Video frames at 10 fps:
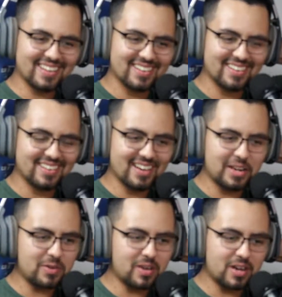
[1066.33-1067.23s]
Yeah, I
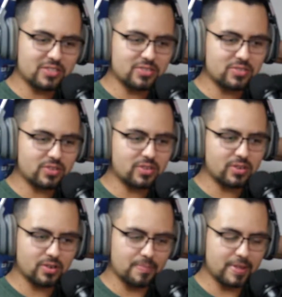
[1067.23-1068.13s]
know concerts
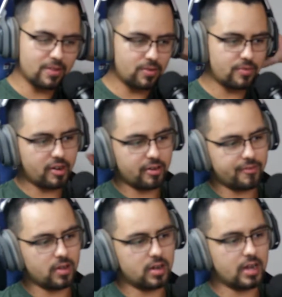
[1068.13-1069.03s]
are, I mean, they're very
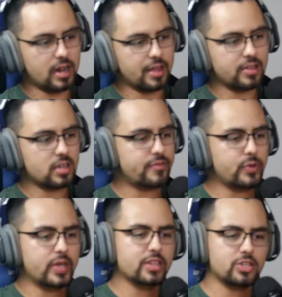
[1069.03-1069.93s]
fun. And I think if
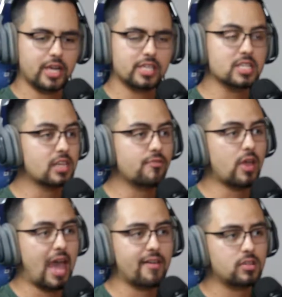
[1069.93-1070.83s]
you get the chance, like if
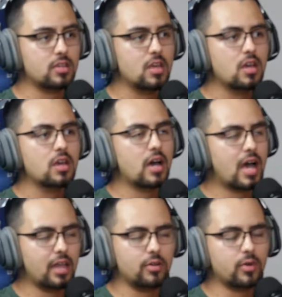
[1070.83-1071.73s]
you haven't,
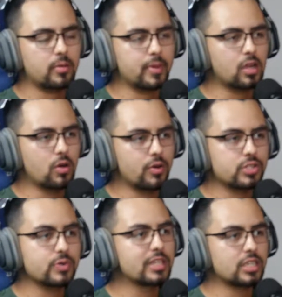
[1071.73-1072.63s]
highly recommend going
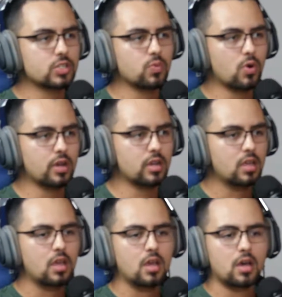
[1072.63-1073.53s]
to at least one,
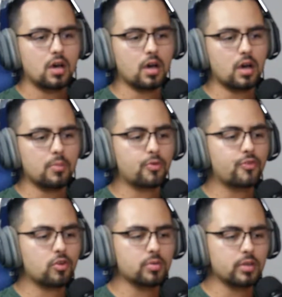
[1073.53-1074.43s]

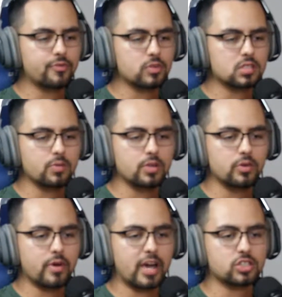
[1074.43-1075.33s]
preferably for someone
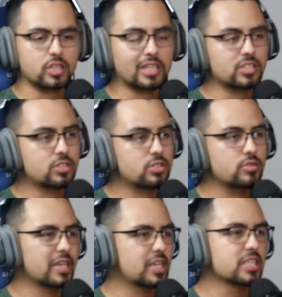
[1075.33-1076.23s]
you actually listen
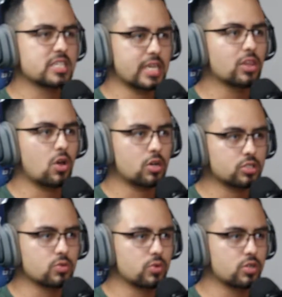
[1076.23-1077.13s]
to, like can sing along
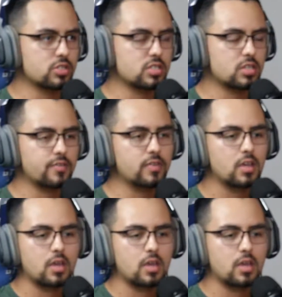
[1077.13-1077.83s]
to the words and stuff.